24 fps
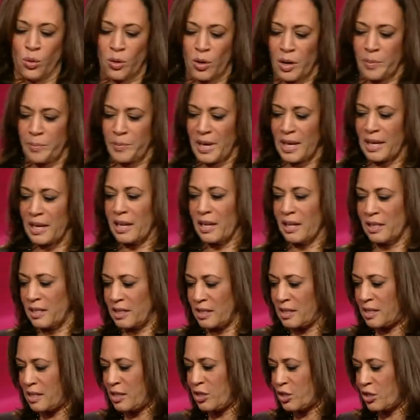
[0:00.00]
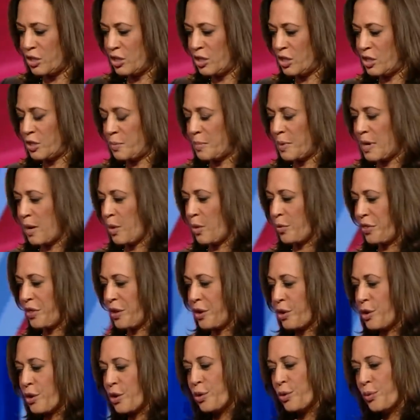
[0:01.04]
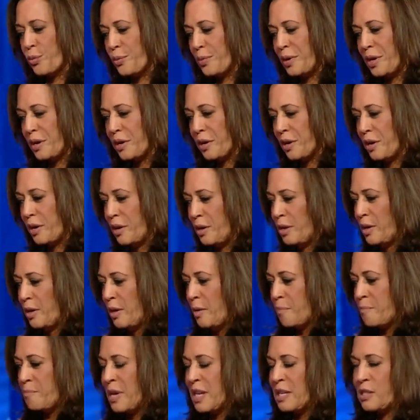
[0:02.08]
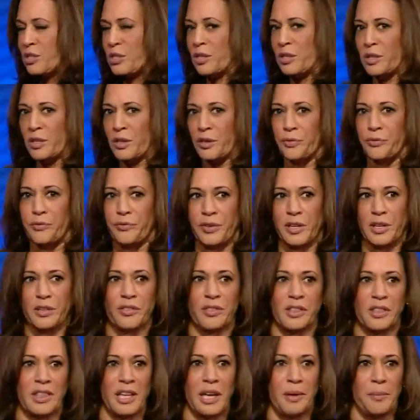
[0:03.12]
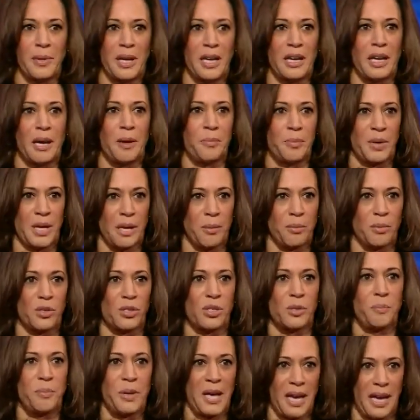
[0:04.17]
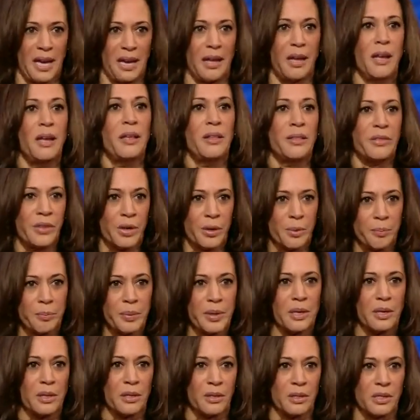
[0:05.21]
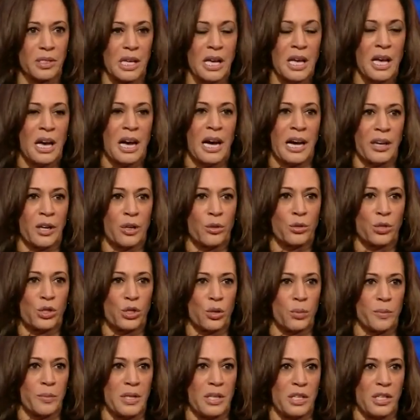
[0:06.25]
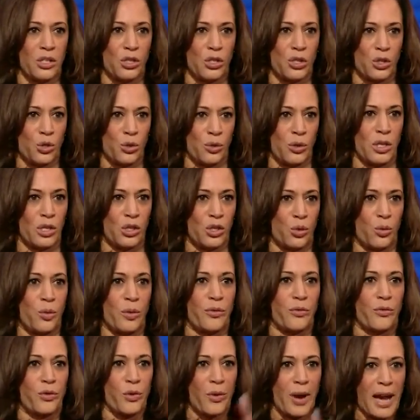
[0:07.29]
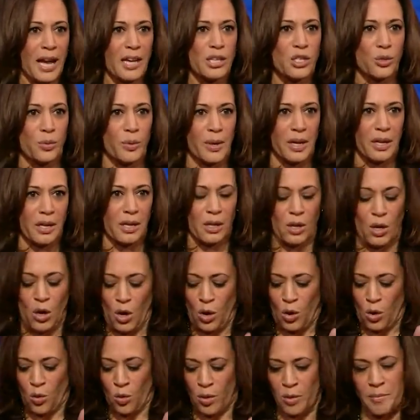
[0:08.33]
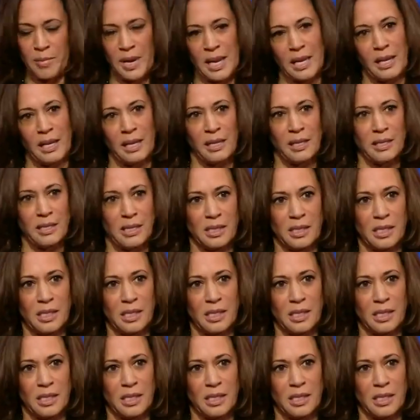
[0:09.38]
who are making decisions about their career based on their fear that they may not be able to pay their bills. I know so many students who have graduated who are making